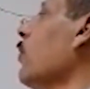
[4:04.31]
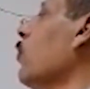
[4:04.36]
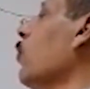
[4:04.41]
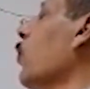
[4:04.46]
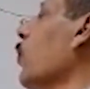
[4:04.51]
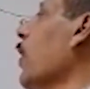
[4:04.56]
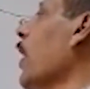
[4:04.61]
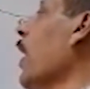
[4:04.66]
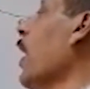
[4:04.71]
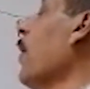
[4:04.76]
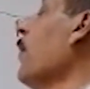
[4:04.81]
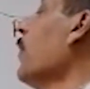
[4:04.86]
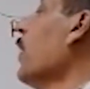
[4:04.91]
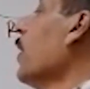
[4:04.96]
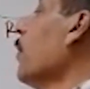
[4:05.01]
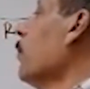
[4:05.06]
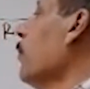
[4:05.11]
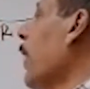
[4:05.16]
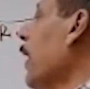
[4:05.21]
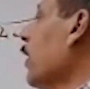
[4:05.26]
to the
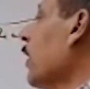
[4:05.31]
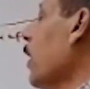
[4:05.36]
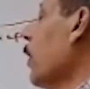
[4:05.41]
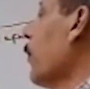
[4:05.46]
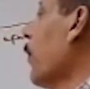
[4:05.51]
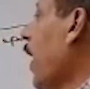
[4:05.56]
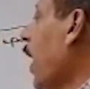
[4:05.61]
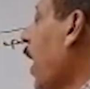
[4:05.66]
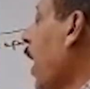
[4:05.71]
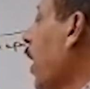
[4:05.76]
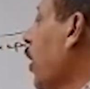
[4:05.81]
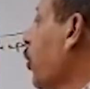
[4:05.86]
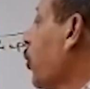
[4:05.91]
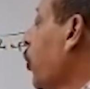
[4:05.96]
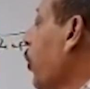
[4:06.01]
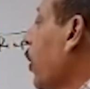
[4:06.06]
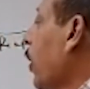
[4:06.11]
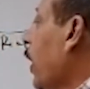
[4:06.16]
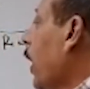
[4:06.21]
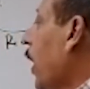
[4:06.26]
bundle
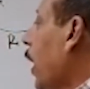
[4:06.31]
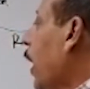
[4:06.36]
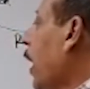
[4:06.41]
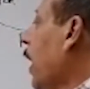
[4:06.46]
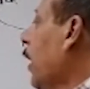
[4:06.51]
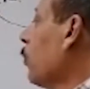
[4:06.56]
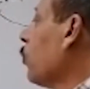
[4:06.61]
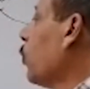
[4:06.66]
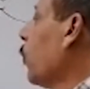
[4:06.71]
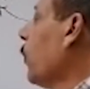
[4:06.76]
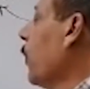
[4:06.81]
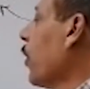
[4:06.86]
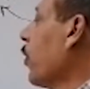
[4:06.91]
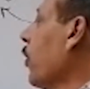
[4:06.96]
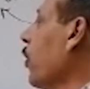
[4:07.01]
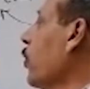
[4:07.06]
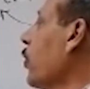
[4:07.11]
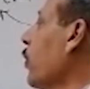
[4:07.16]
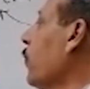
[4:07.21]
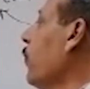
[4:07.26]
branch and to
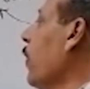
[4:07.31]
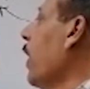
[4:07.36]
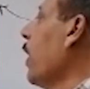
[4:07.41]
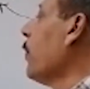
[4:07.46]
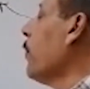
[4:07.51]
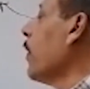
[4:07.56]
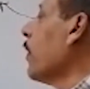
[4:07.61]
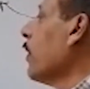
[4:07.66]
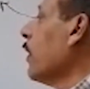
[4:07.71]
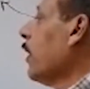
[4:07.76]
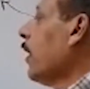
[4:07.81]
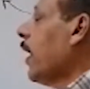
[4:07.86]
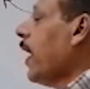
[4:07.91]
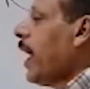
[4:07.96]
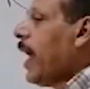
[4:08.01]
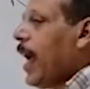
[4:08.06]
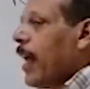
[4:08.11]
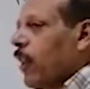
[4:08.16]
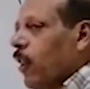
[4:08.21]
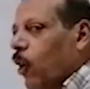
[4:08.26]
Purkinje fiber,
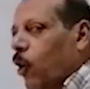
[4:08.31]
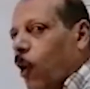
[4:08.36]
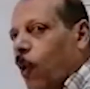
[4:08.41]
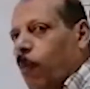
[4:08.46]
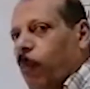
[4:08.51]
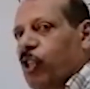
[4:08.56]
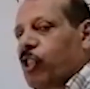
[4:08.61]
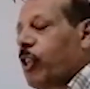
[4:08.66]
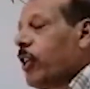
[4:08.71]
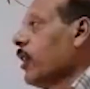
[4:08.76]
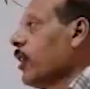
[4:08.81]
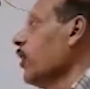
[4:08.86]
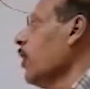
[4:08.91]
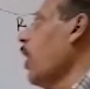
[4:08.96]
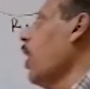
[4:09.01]
and the compression